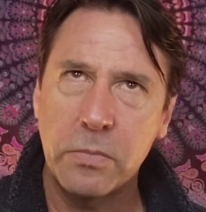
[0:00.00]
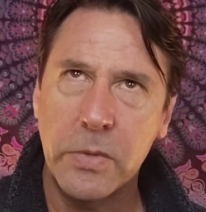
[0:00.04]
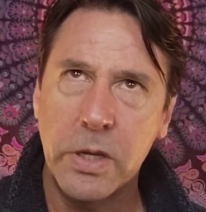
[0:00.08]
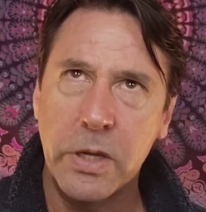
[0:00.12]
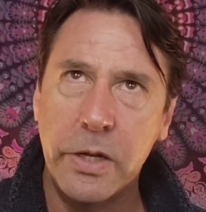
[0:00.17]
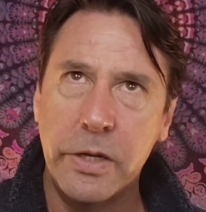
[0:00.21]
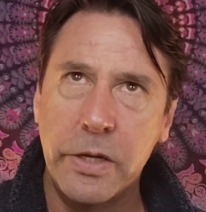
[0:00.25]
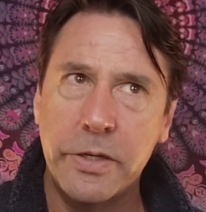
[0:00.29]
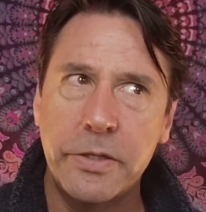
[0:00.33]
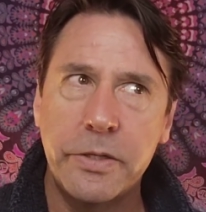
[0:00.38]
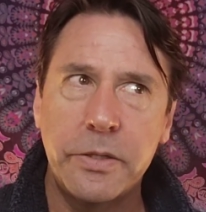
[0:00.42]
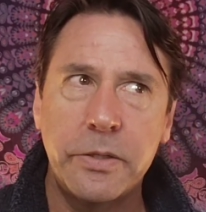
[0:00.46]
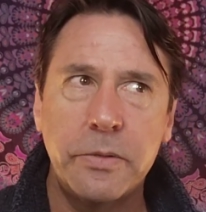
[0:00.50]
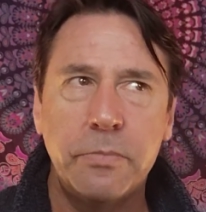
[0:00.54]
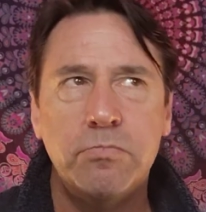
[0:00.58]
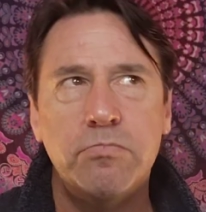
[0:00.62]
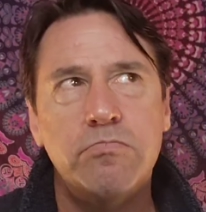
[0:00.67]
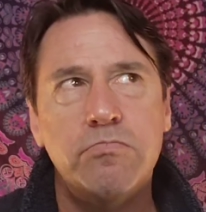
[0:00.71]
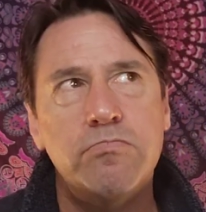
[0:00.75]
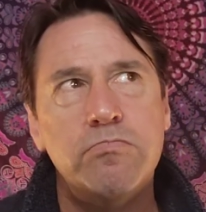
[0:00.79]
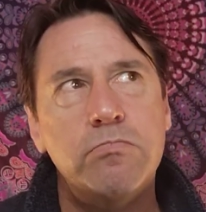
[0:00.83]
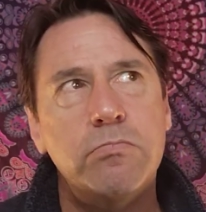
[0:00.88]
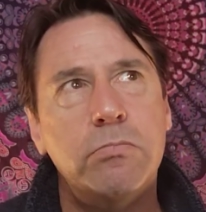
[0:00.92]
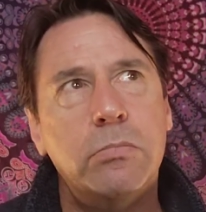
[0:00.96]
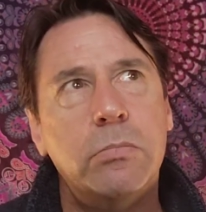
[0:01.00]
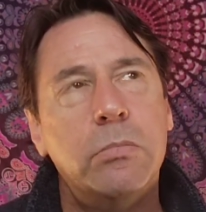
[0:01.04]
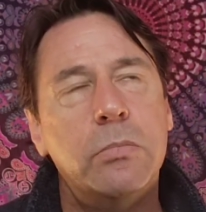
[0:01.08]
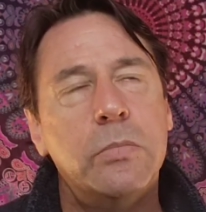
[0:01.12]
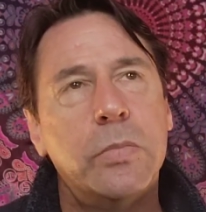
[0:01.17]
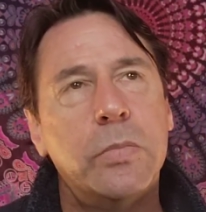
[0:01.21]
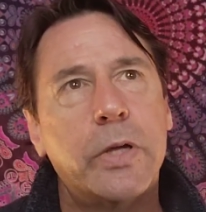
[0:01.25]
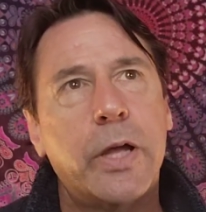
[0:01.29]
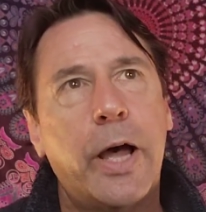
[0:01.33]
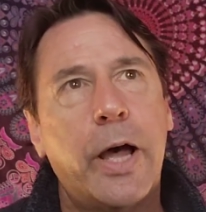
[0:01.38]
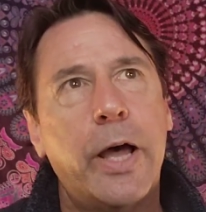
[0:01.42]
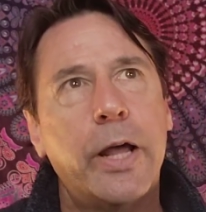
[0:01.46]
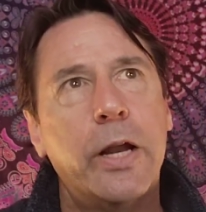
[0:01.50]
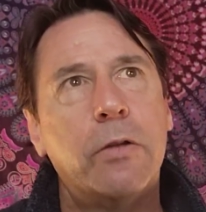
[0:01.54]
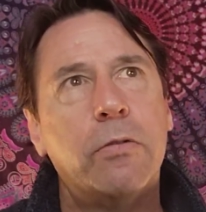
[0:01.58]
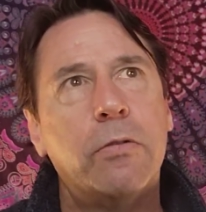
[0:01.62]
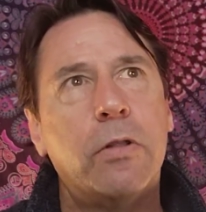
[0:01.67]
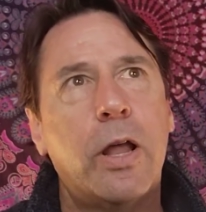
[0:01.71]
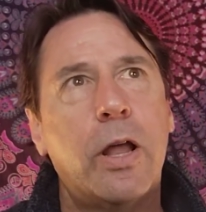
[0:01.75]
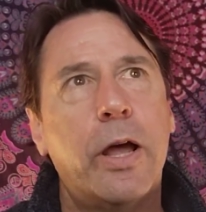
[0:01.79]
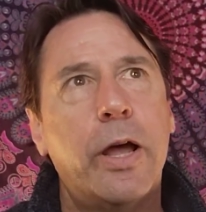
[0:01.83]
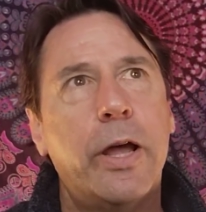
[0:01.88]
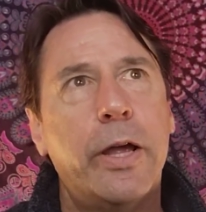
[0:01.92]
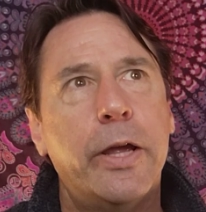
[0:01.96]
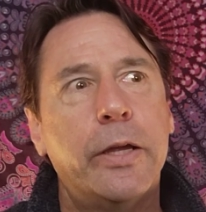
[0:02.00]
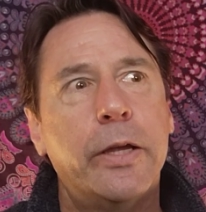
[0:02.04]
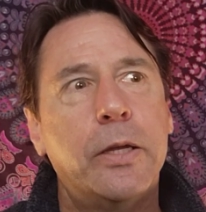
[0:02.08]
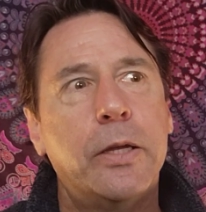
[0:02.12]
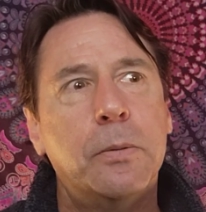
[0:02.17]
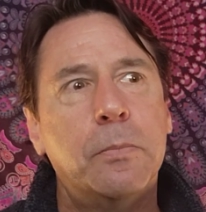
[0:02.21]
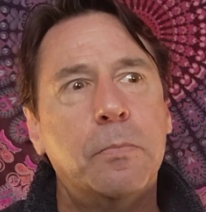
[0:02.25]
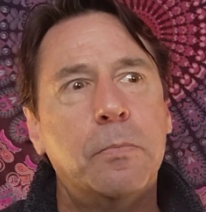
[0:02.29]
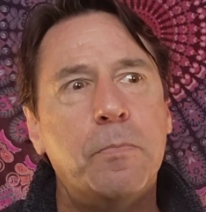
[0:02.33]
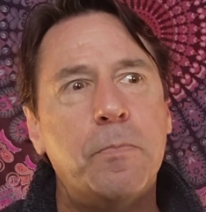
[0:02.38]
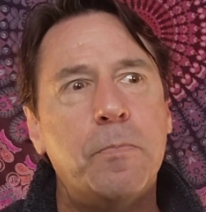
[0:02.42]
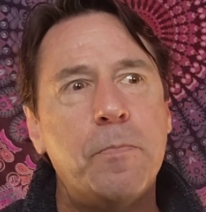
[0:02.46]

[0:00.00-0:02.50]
it's kind of like